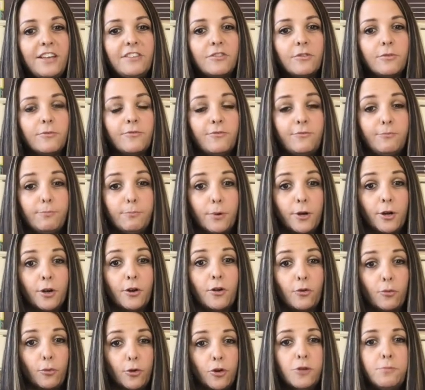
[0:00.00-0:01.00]

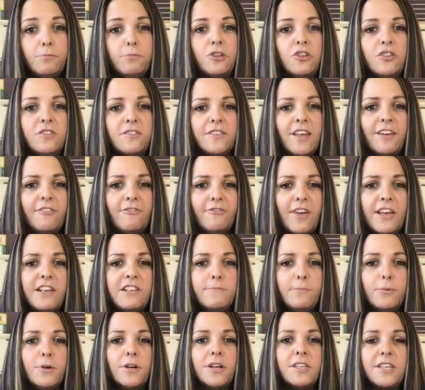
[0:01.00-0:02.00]
Facebook group, which is at
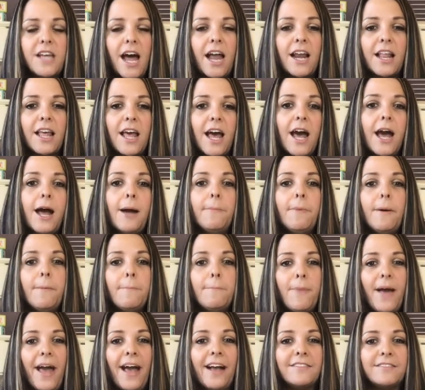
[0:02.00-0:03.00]

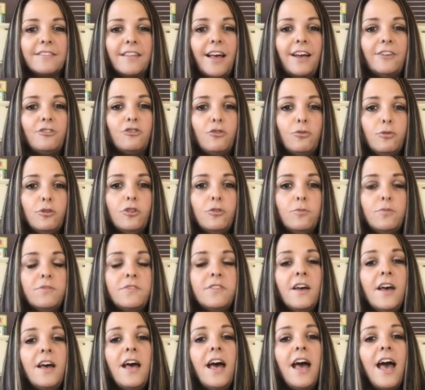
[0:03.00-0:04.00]

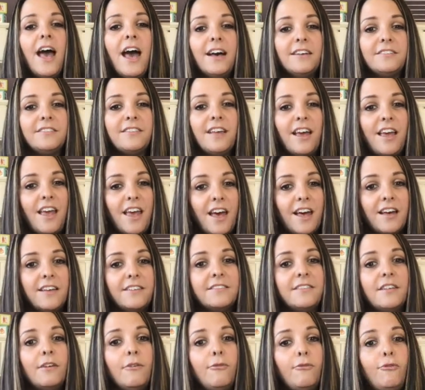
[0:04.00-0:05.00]
facebook.com/groups
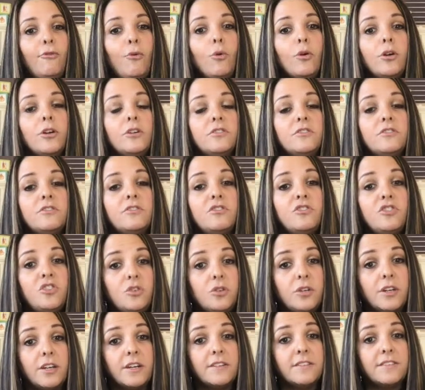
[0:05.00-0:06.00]
SIS for
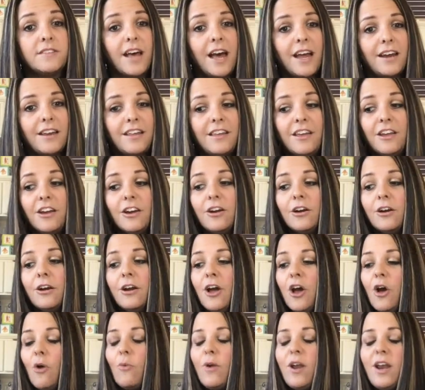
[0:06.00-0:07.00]
students. On
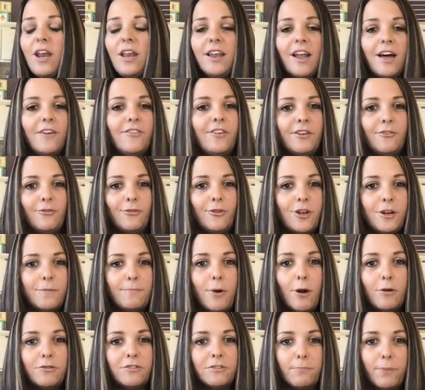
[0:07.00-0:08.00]
here, we'd love it for you to
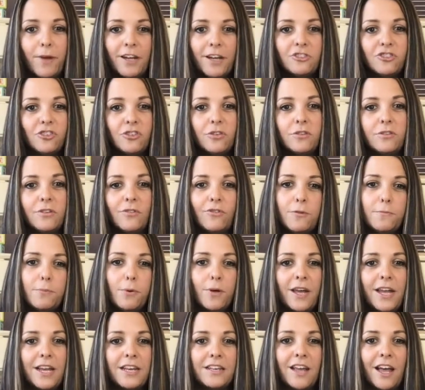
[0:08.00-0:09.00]
post pictures of you
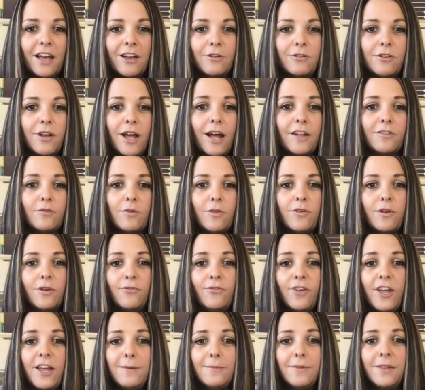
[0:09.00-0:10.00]
playing Deco Dots with your
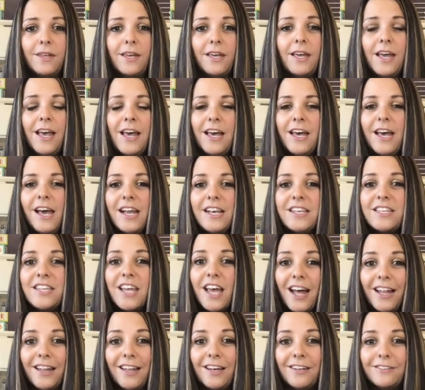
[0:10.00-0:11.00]
family and
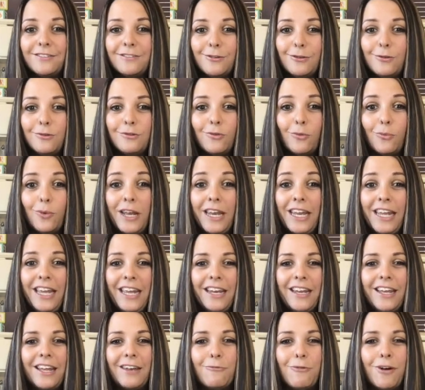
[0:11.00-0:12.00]
tell us who's
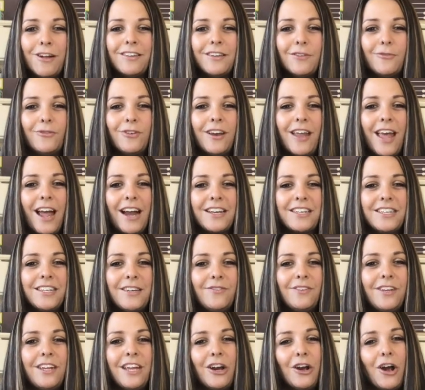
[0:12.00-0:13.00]
winning and what different
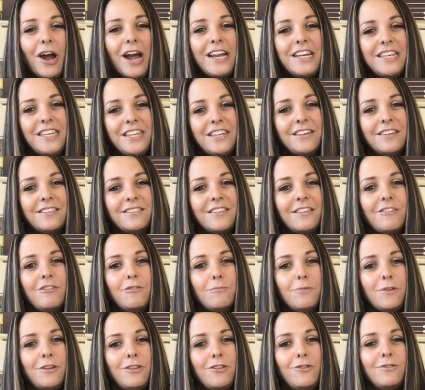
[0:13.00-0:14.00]
activity or ideas that
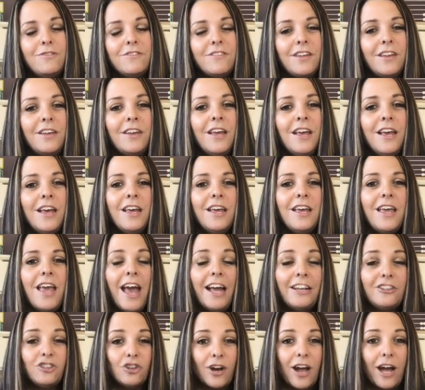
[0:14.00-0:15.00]
you've been using
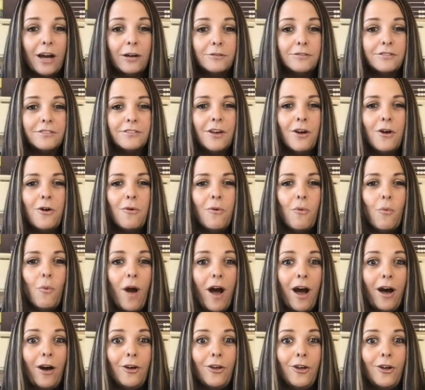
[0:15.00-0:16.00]
at your house
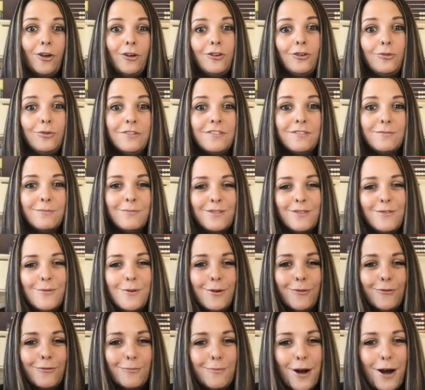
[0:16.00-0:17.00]
while you're doing some
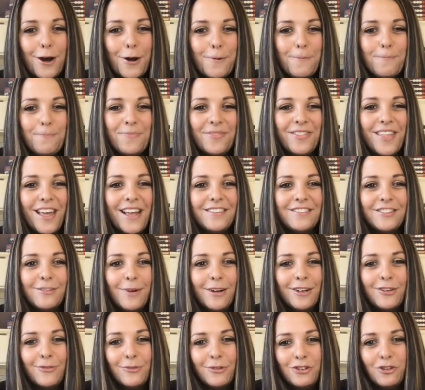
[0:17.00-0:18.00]
school from home. Thanks so
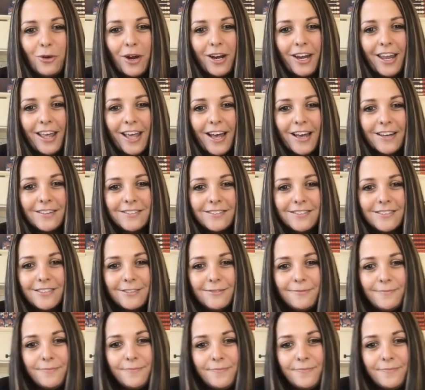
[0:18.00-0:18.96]
much for joining us.